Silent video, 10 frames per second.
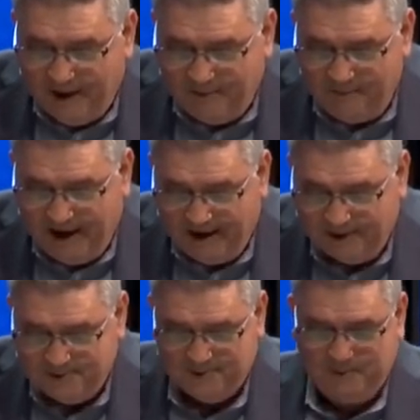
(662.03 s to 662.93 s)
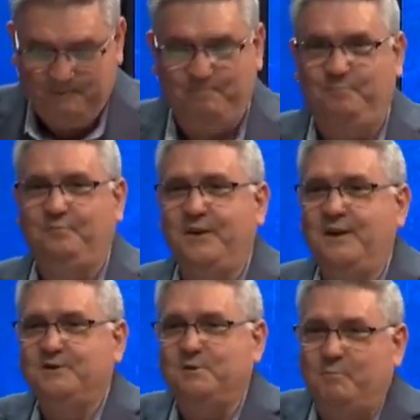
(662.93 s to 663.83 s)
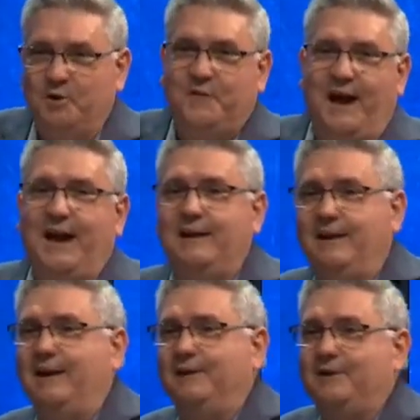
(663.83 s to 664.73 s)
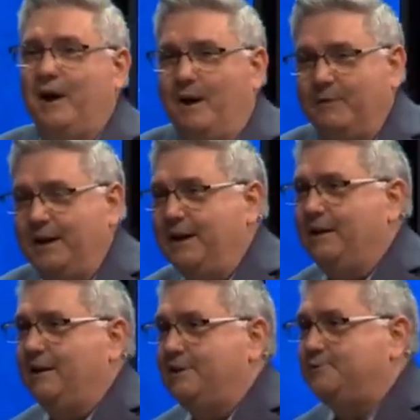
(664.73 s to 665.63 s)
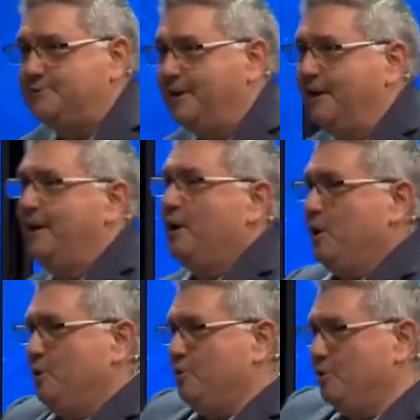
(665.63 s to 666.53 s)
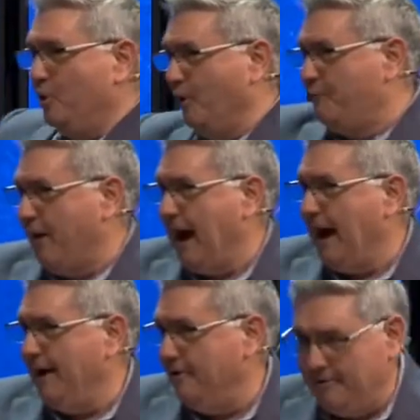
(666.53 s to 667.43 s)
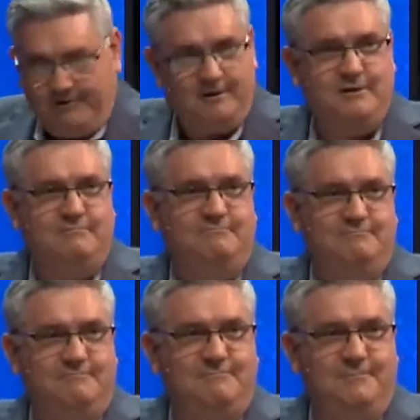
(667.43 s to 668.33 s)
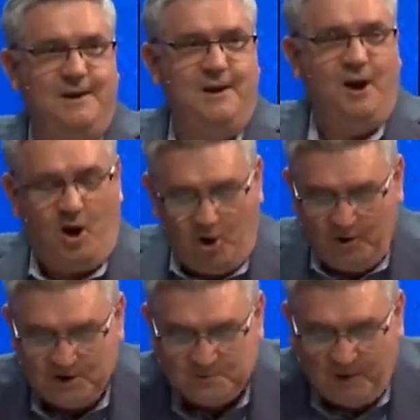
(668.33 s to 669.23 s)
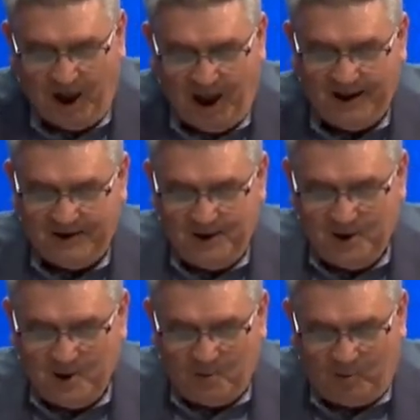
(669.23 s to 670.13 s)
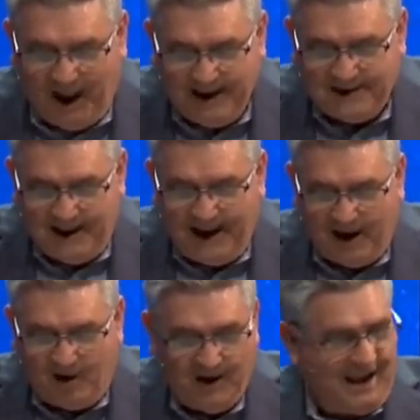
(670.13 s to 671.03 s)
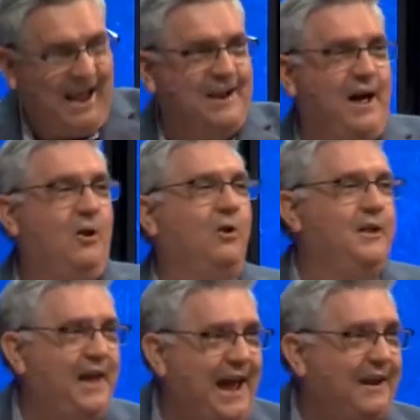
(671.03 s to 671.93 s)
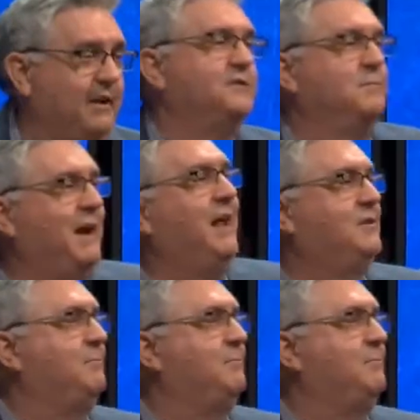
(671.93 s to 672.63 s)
manager." To put that in common English, you're fired. On the spot, right now. And not only that, there's about to